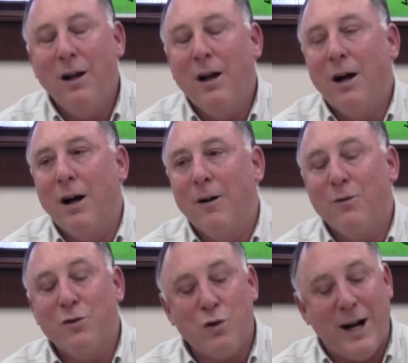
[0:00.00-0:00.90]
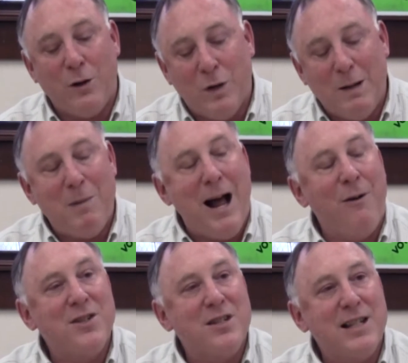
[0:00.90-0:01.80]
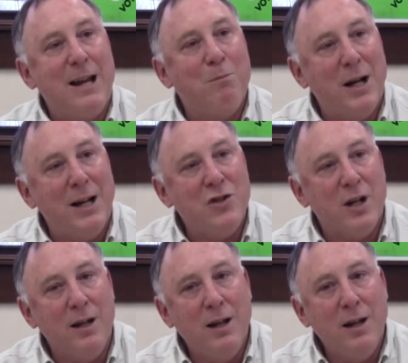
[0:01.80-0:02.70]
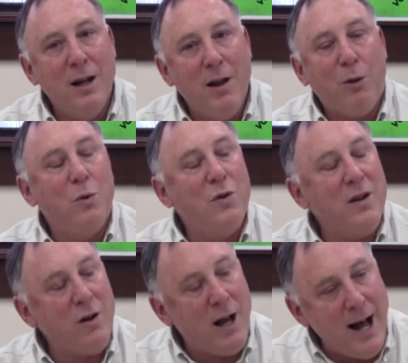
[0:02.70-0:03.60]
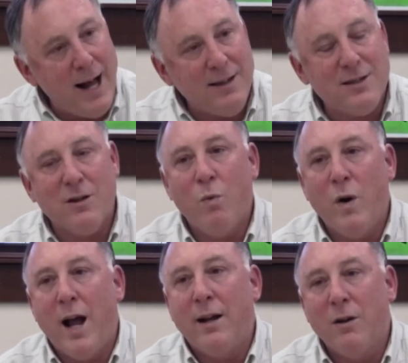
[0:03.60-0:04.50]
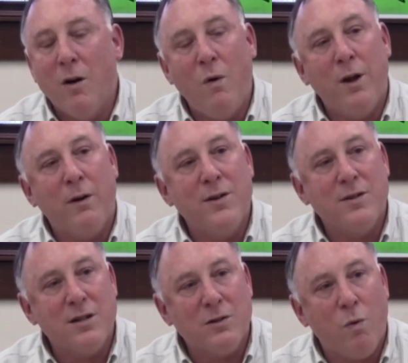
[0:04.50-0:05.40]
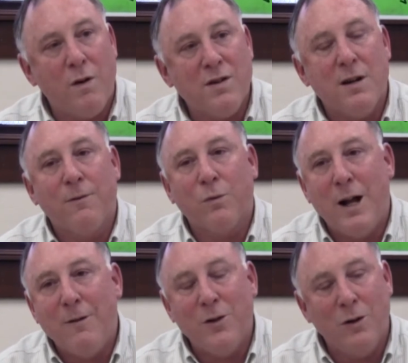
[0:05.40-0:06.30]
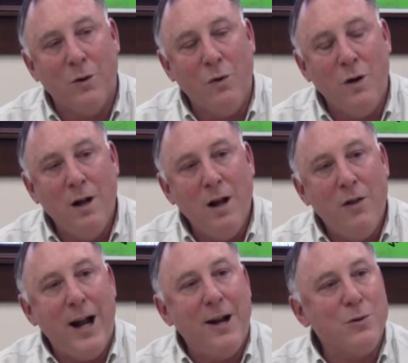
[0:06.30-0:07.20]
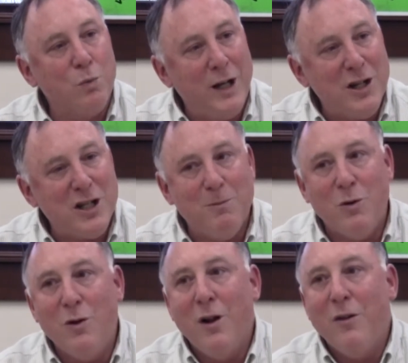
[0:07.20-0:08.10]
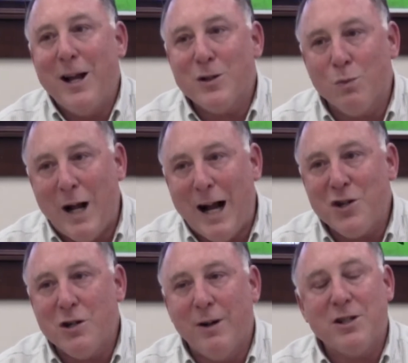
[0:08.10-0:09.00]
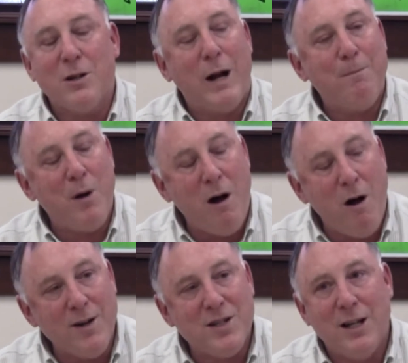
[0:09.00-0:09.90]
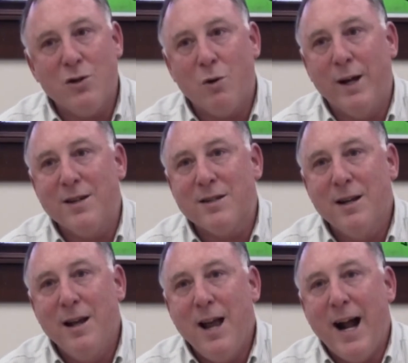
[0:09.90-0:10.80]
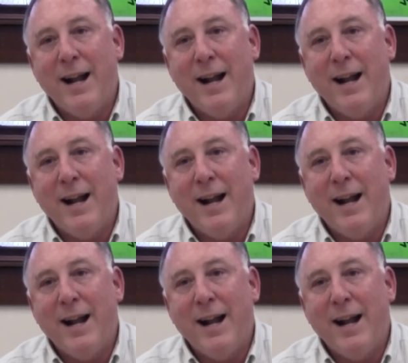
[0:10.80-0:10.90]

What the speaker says: of trying to rebalance the state budget through cuts when I know there is a source of revenue that is reasonable, that is rational, it's the right policy choice, and